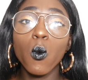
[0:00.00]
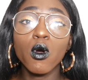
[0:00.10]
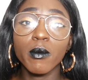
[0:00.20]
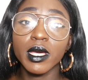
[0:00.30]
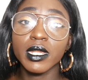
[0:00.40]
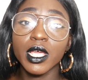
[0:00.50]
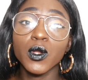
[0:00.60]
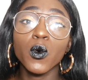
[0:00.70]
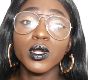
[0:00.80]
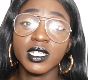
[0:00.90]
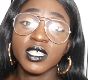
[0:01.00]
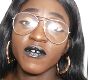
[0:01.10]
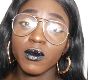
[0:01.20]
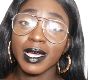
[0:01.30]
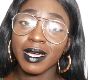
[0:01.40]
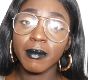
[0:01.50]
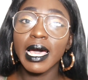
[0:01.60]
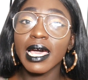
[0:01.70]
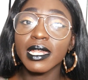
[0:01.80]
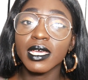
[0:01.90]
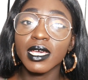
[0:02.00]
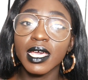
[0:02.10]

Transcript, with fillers: woman in order to feel like a man.